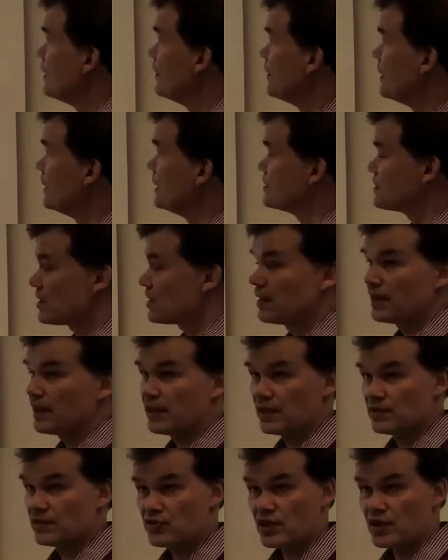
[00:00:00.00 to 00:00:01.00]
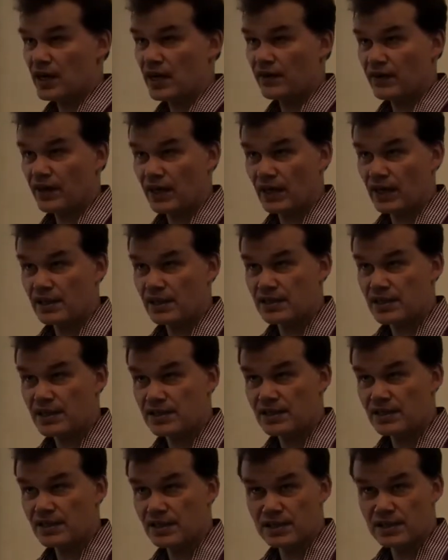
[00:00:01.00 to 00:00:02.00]
the instantaneous channel
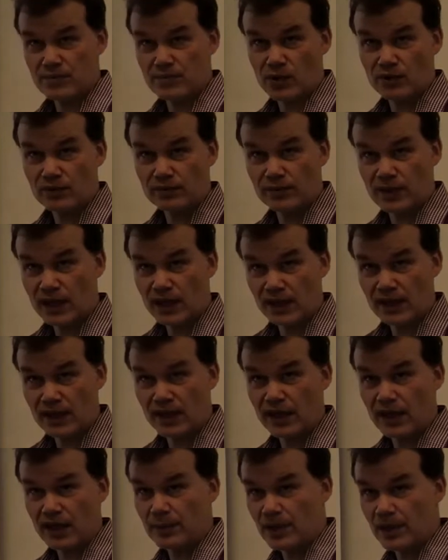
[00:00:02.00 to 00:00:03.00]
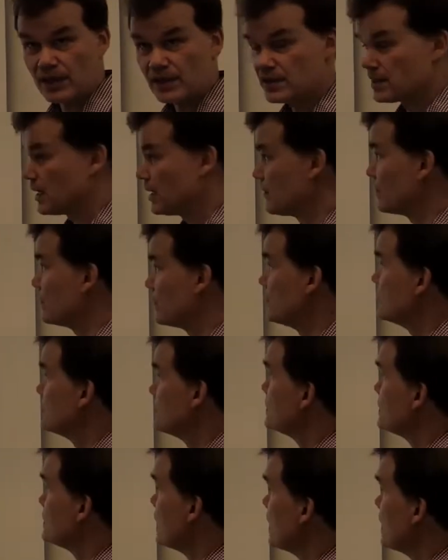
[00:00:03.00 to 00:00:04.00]
realization. It's more like a dynamic cell
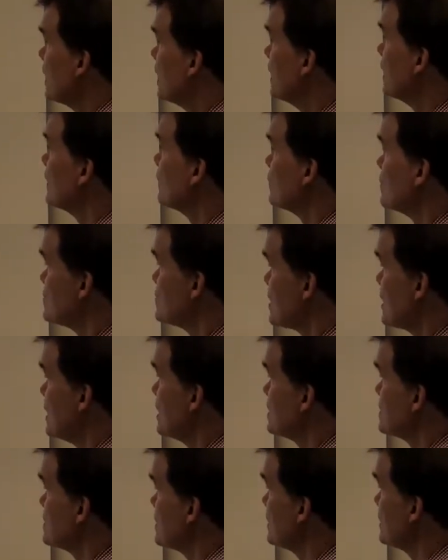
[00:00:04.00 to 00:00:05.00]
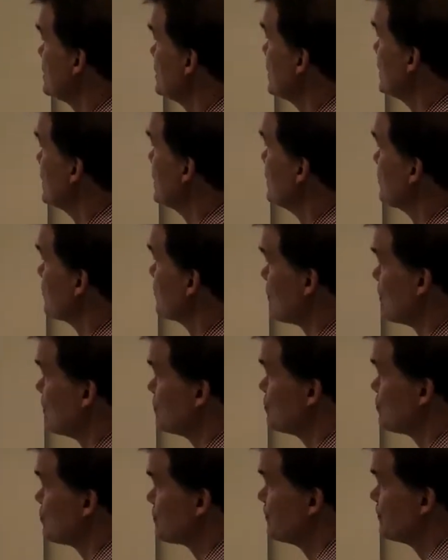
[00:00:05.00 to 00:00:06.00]
reselection
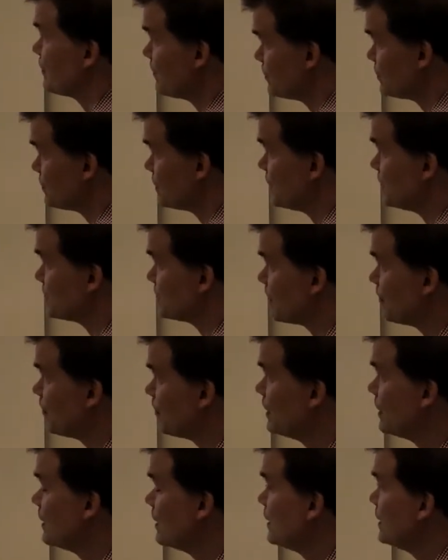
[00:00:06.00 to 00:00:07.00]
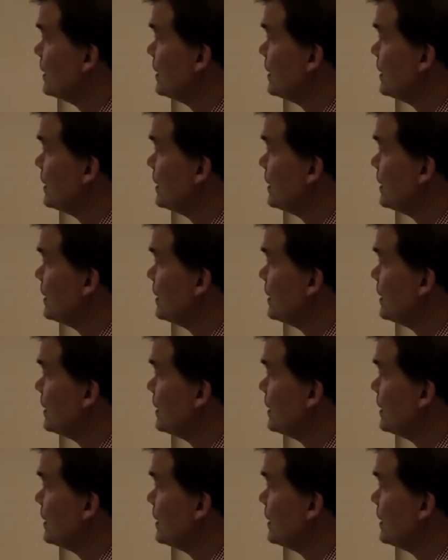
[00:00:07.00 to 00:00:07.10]
approach. We will see some